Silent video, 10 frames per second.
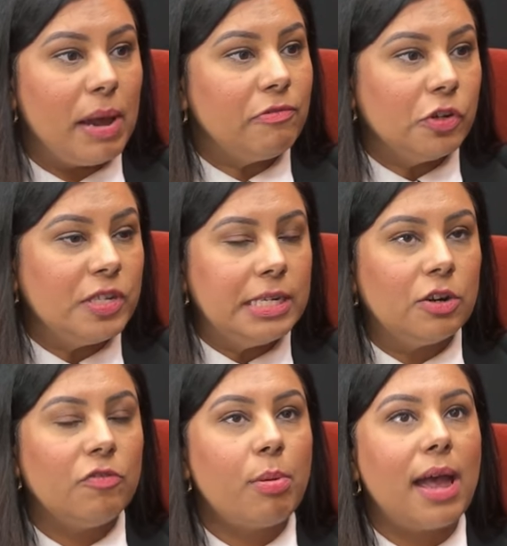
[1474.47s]
my first
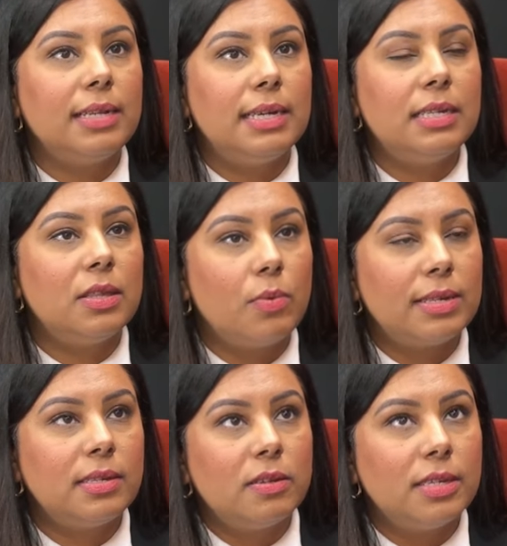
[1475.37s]
year of practice. The
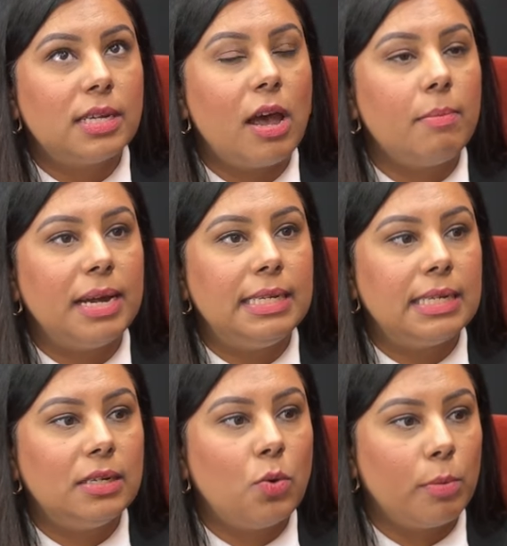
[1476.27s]
rest of the time, I
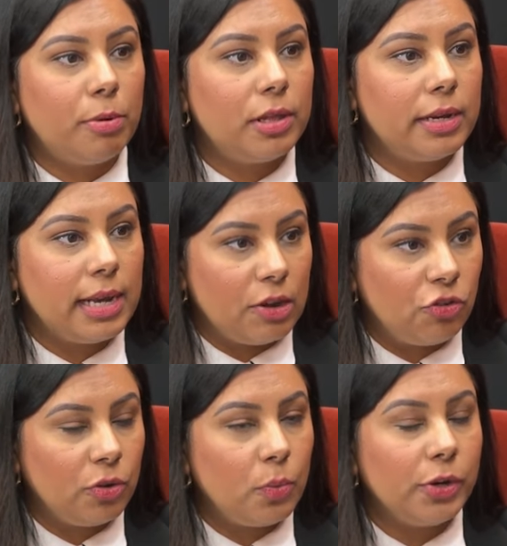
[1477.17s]
did corporate
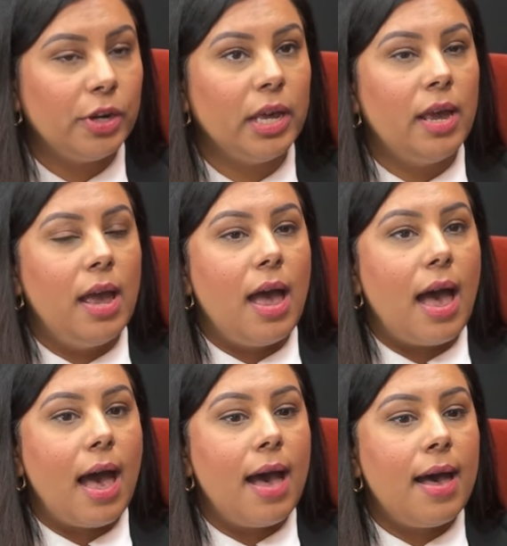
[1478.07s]
litigation work.
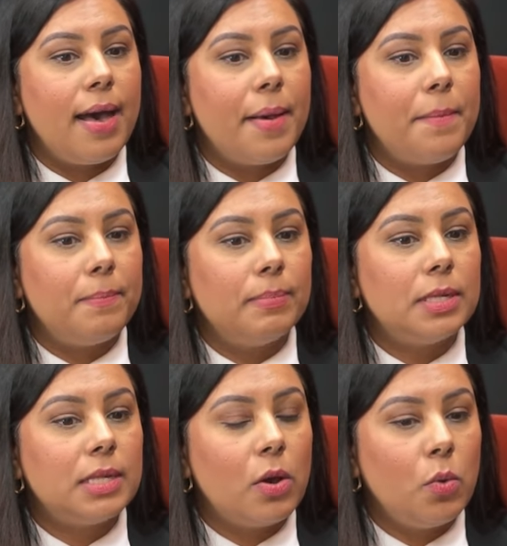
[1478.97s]
Um,
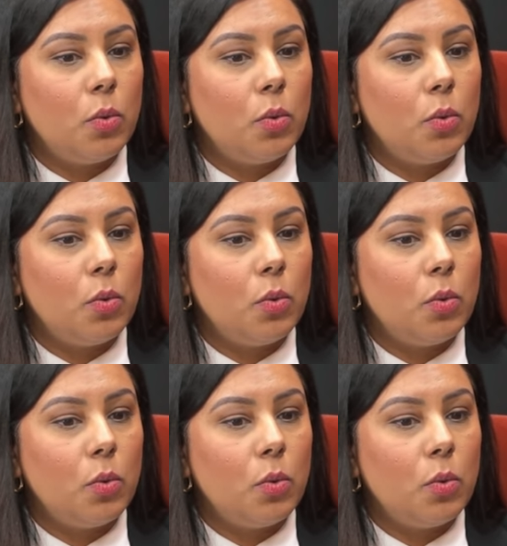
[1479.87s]
so